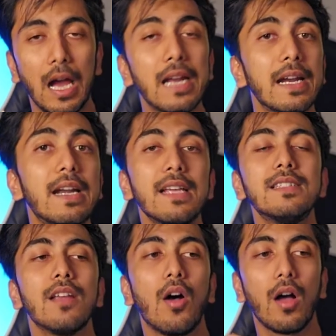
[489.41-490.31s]
And it
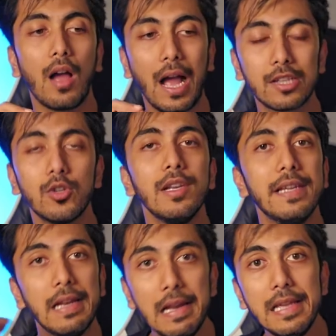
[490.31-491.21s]
is
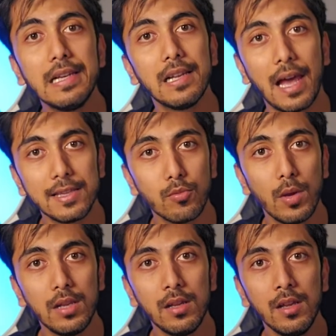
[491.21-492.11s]
actually illegal as
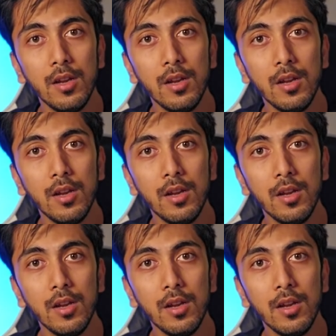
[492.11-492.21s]
well